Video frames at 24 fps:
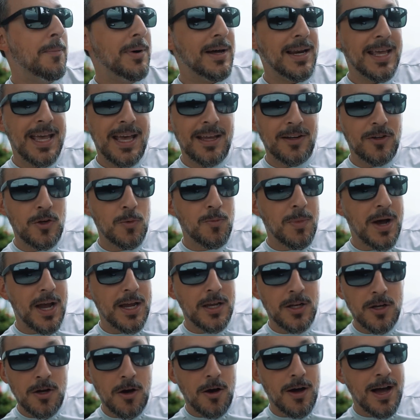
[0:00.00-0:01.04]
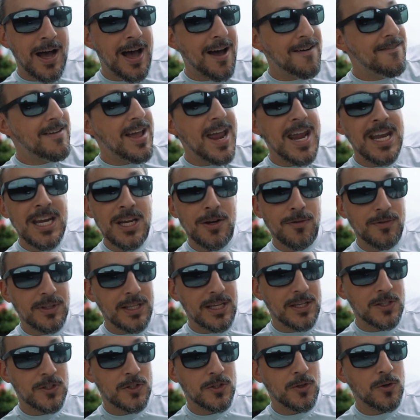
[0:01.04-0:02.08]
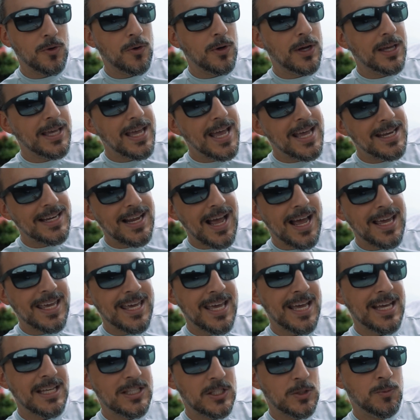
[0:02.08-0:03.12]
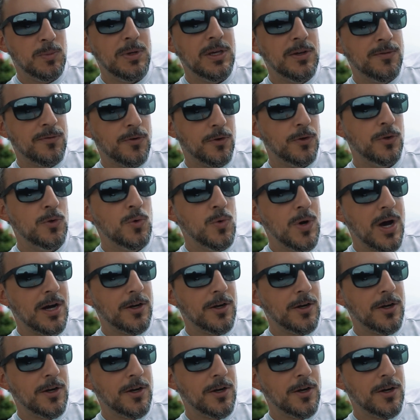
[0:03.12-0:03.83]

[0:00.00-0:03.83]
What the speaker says: But again, you might not have any of this. So again, I can't speak for you.